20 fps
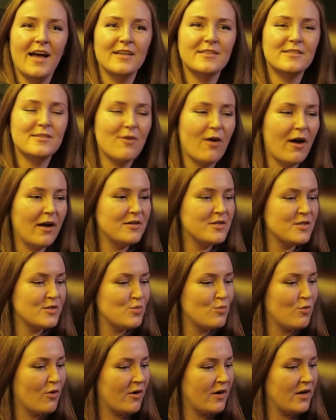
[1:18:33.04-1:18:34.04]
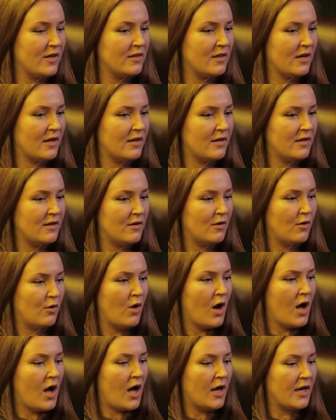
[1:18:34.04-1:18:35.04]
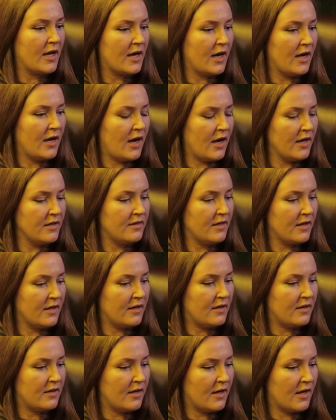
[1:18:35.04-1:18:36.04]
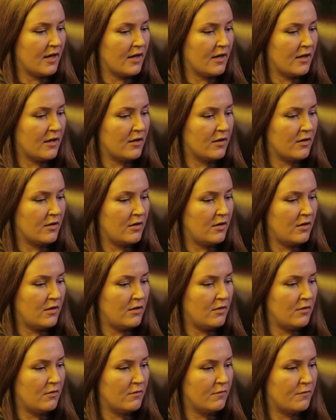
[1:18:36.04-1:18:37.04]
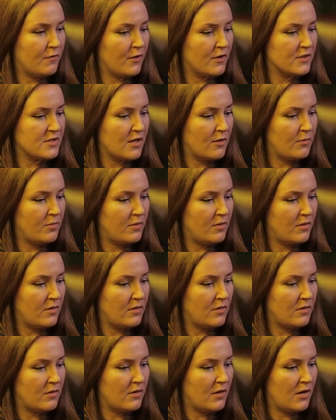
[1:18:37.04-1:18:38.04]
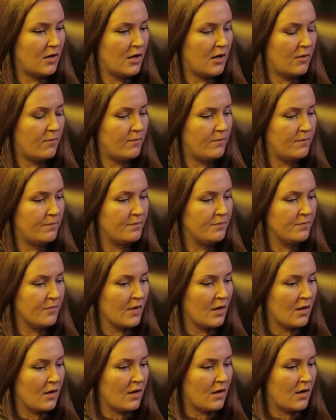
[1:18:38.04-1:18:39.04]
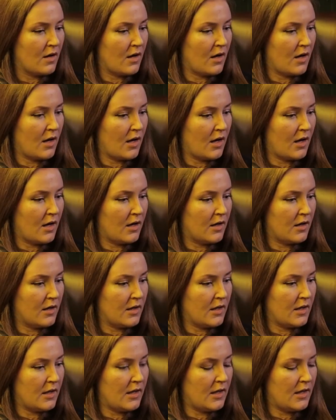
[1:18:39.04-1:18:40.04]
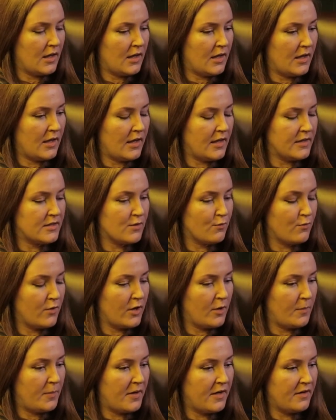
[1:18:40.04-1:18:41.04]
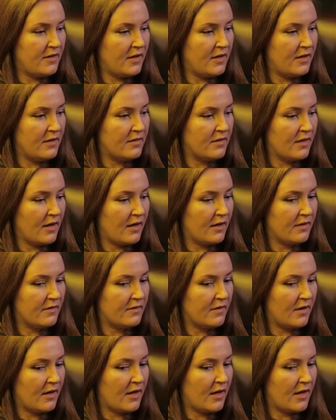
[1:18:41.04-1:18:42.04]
So I just worry that, you know, like, I think, for example, it's a real pity that